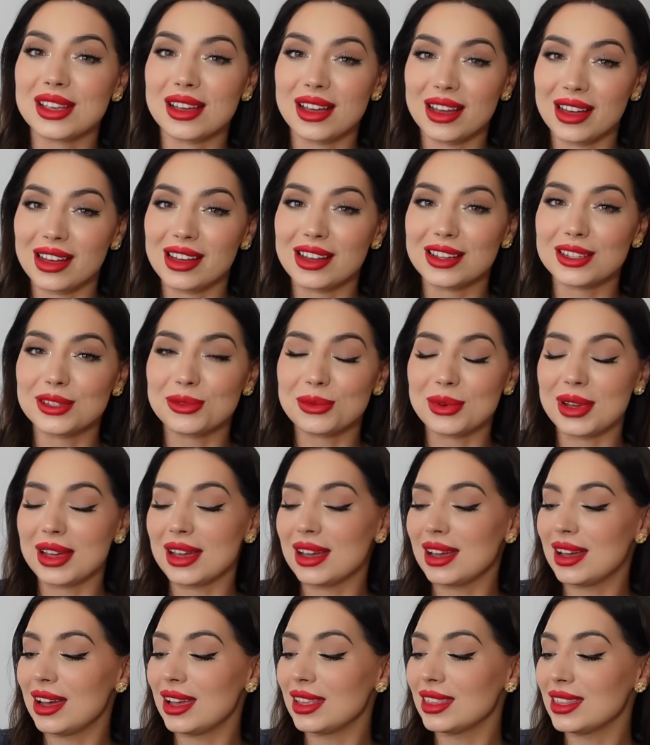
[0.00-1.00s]

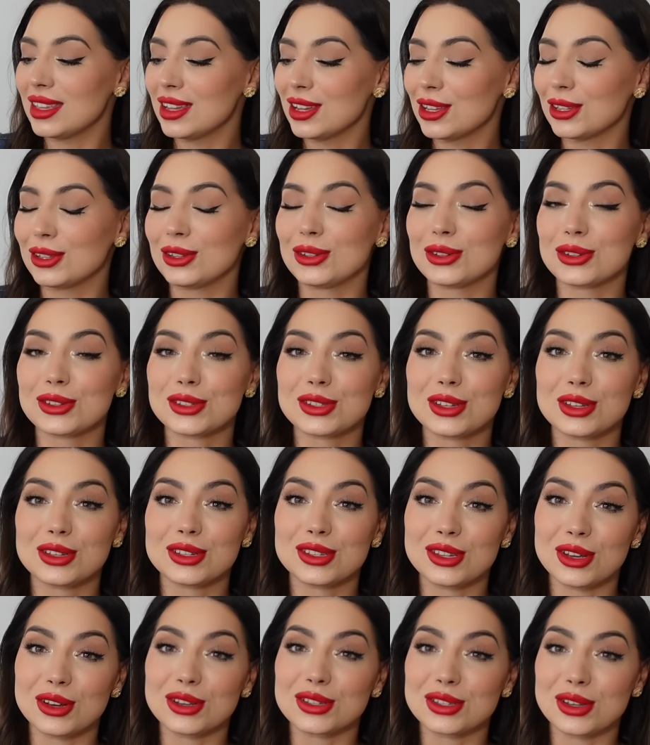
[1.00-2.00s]
hardware. I think it looks
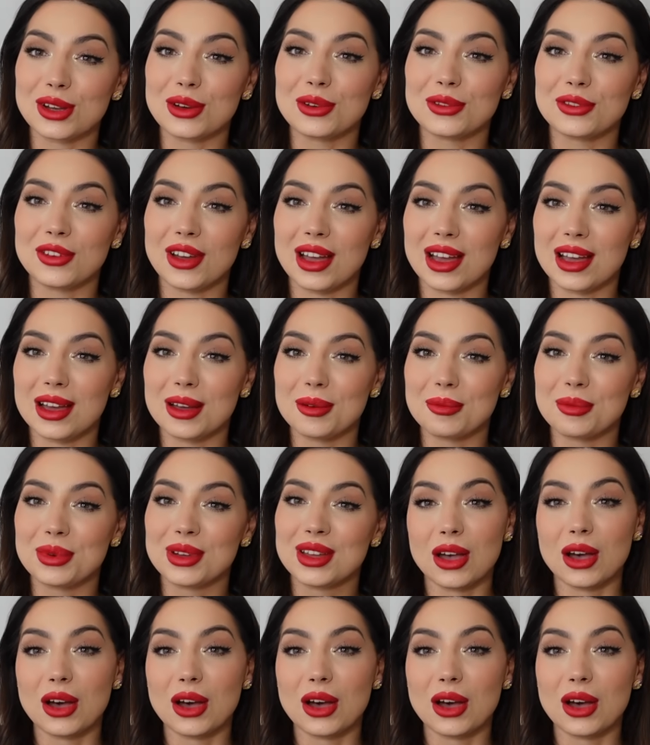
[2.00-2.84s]
so fab.